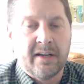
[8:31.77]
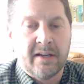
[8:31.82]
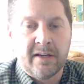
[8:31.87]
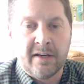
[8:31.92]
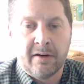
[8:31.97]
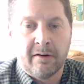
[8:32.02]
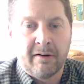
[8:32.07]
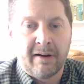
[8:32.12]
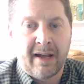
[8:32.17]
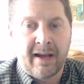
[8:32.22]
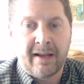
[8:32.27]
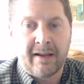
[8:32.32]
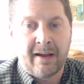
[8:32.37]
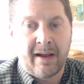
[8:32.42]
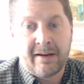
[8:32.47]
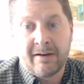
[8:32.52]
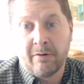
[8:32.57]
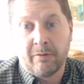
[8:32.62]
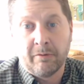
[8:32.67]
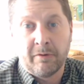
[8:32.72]
You know, and I,
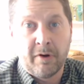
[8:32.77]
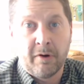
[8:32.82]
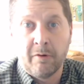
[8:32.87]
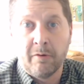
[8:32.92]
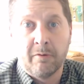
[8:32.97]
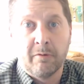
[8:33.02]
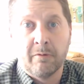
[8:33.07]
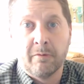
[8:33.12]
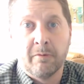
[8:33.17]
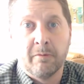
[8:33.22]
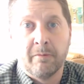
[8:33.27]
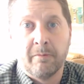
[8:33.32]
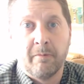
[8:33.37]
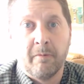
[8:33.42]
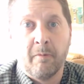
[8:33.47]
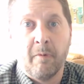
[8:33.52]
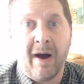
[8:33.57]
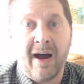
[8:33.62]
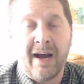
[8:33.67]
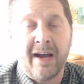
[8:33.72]
I don't know
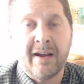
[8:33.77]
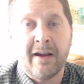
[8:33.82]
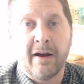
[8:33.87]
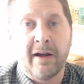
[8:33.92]
why.